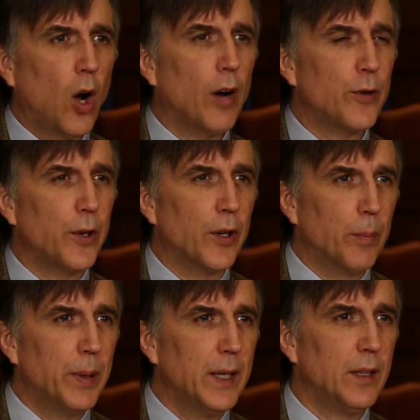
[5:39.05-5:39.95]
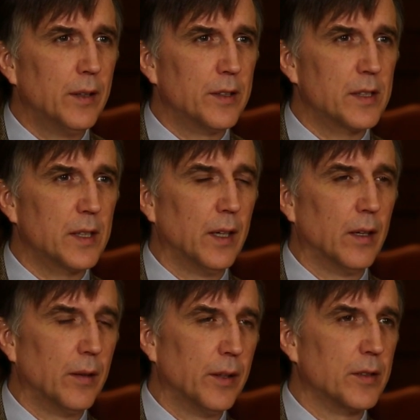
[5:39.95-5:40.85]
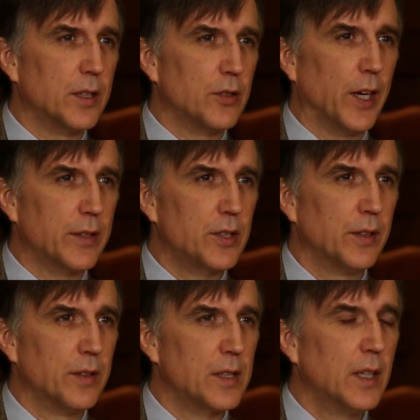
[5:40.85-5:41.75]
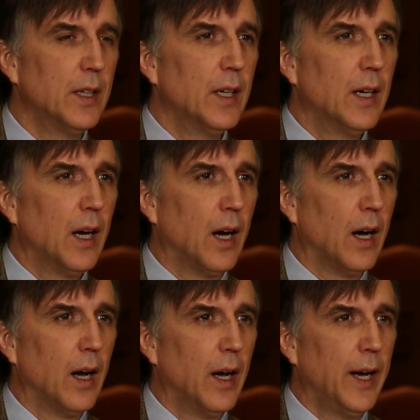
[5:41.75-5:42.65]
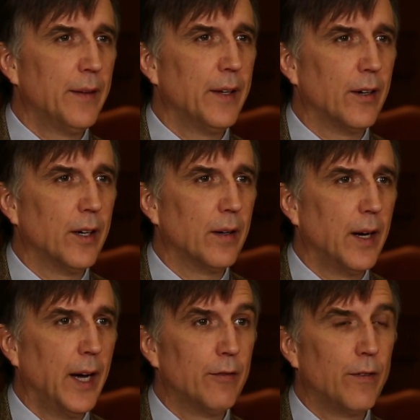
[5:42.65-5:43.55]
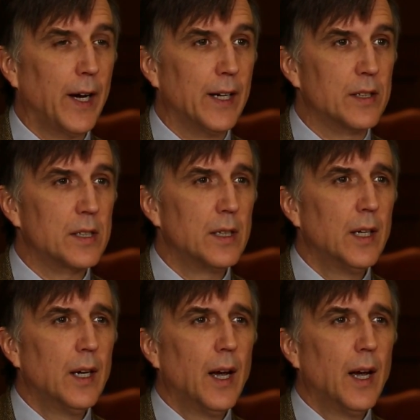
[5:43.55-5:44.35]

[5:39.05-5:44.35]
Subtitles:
offer their opinions, their suggestions, and their advice.